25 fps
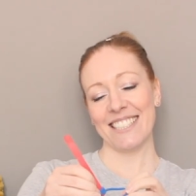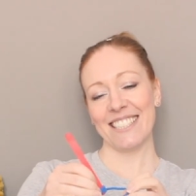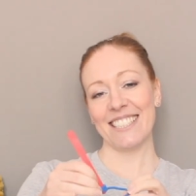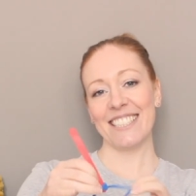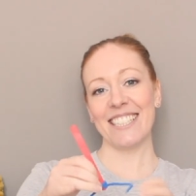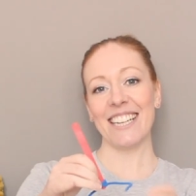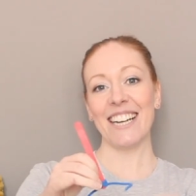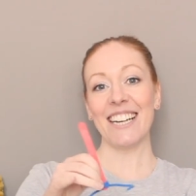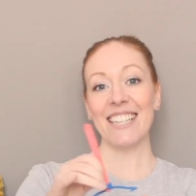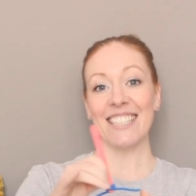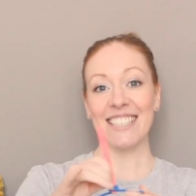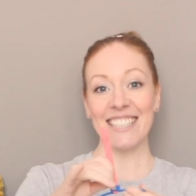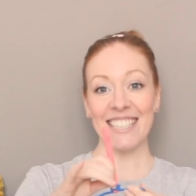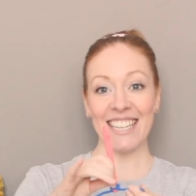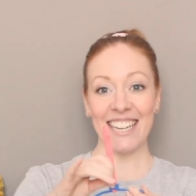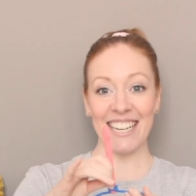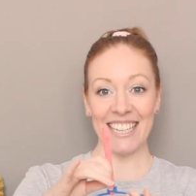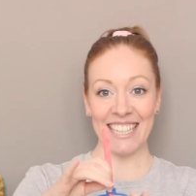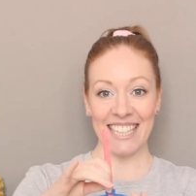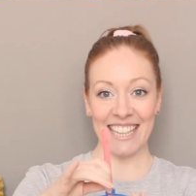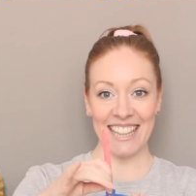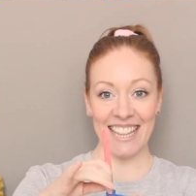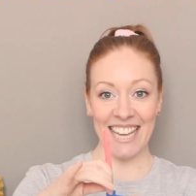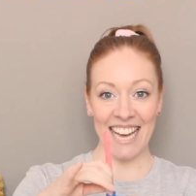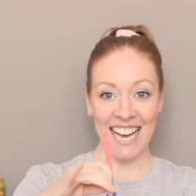Just
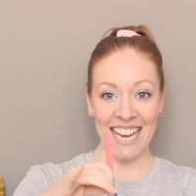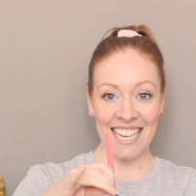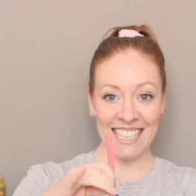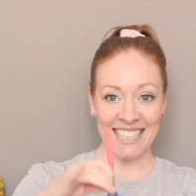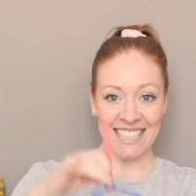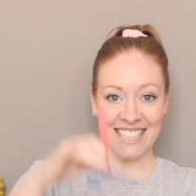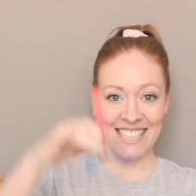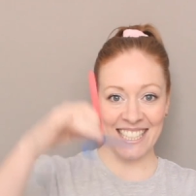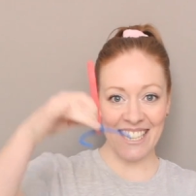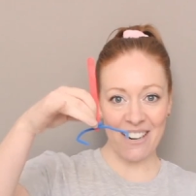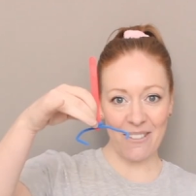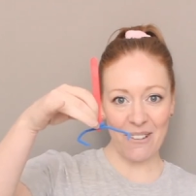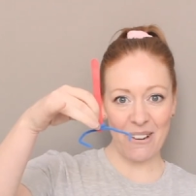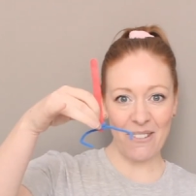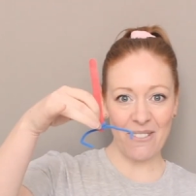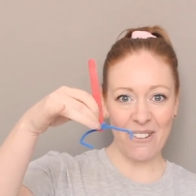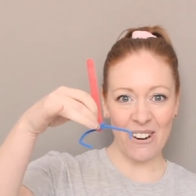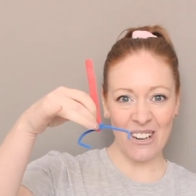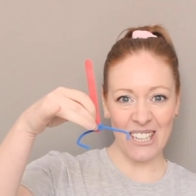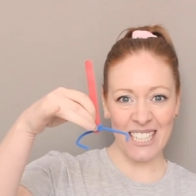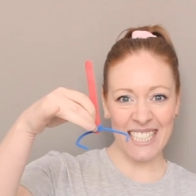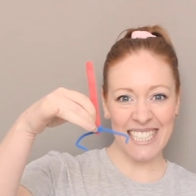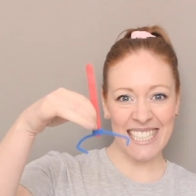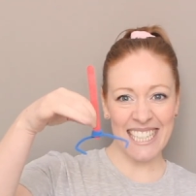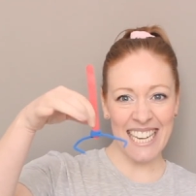like that. So now we've
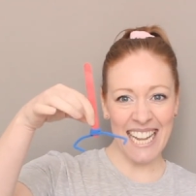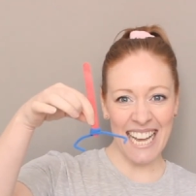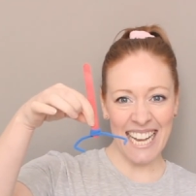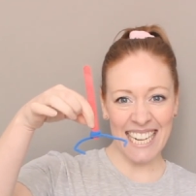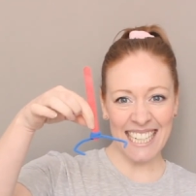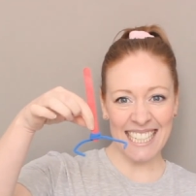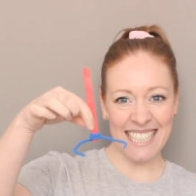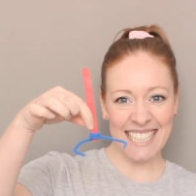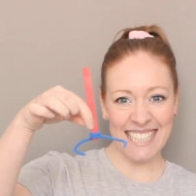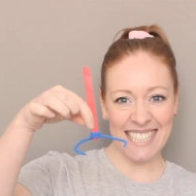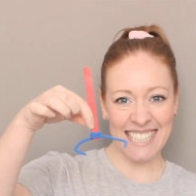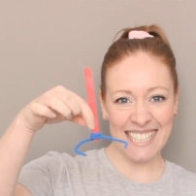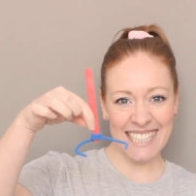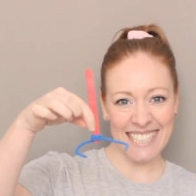got his legs.